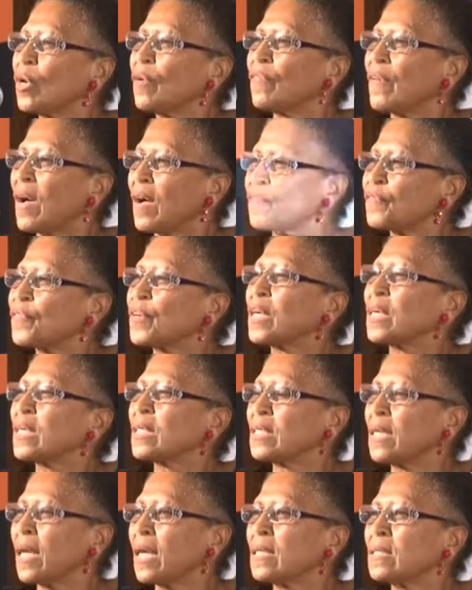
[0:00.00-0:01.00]
of Africa
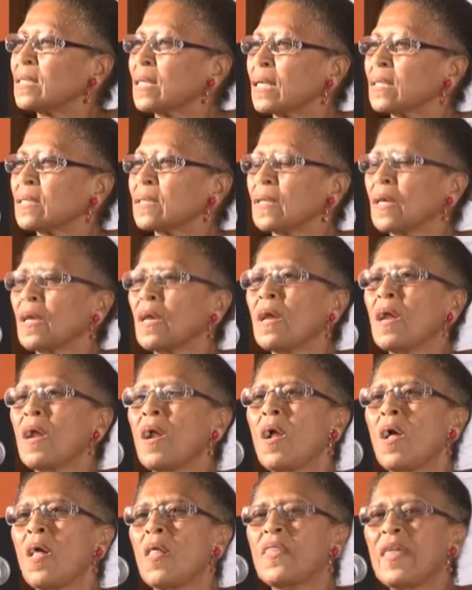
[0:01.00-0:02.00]
tells us
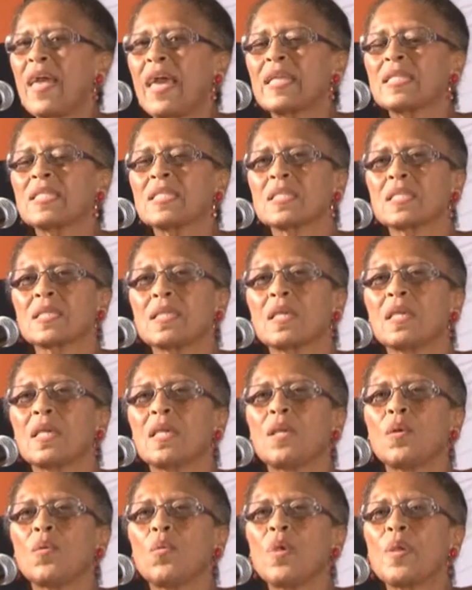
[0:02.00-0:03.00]
that
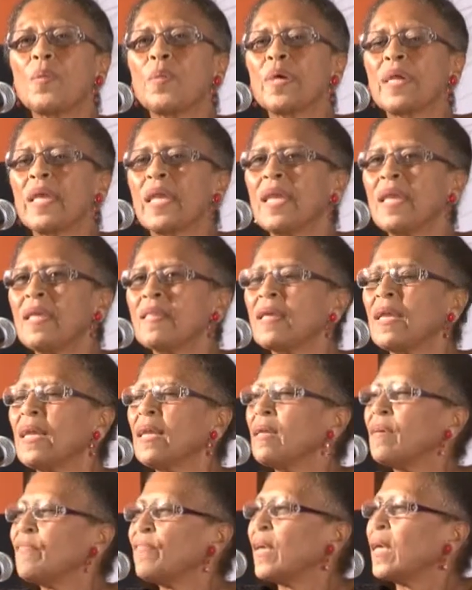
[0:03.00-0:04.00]
we were either
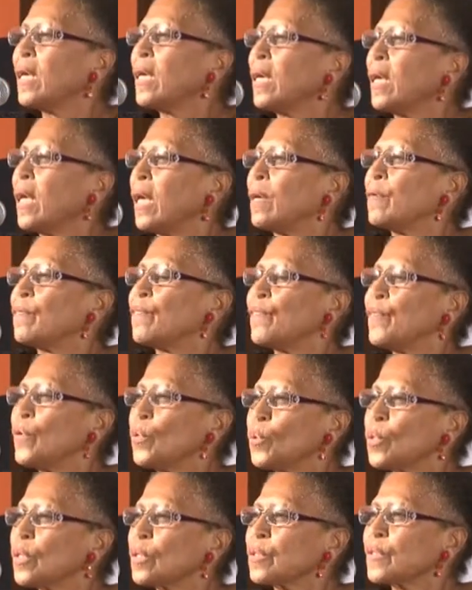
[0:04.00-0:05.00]
living in
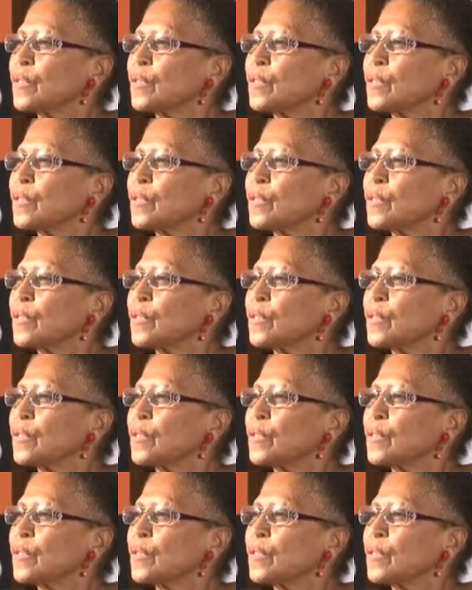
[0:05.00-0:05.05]
feudal